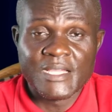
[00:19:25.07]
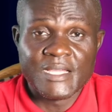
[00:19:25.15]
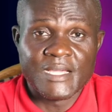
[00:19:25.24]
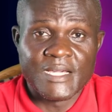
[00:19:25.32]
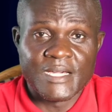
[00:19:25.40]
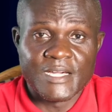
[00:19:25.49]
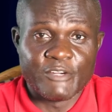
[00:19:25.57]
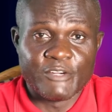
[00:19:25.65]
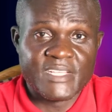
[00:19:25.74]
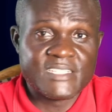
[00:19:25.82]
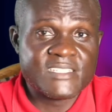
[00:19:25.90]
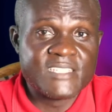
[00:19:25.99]
of
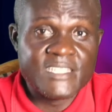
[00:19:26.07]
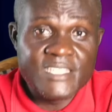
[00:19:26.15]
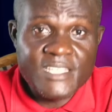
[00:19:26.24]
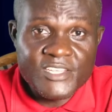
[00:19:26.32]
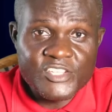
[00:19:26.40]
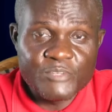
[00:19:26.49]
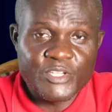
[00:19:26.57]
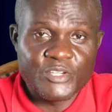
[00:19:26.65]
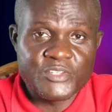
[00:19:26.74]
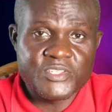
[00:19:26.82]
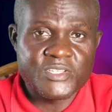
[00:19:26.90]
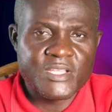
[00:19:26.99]
that dedication
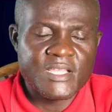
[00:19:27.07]
because